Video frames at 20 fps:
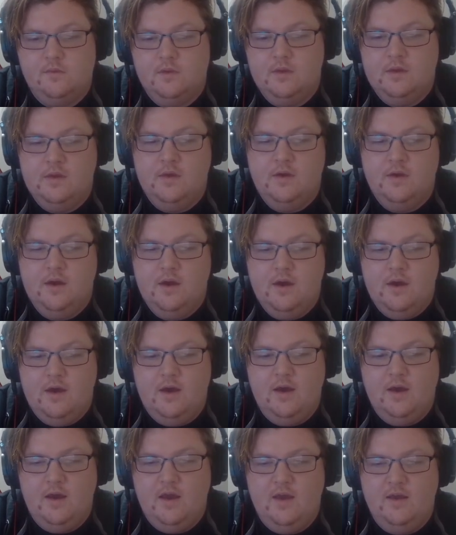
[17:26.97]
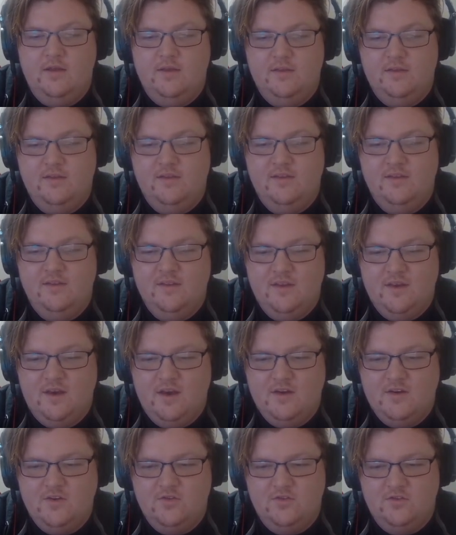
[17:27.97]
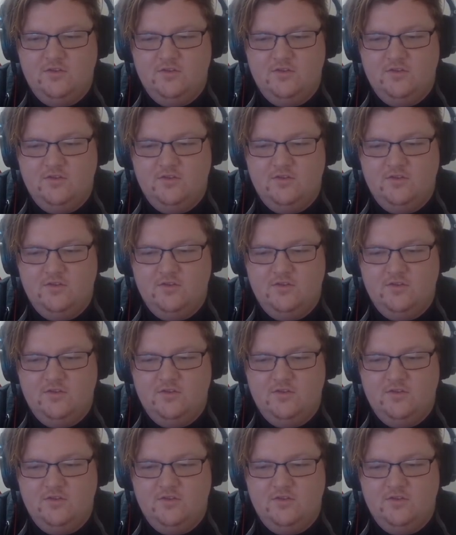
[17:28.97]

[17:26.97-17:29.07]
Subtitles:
Well, let's go. 170 pounds.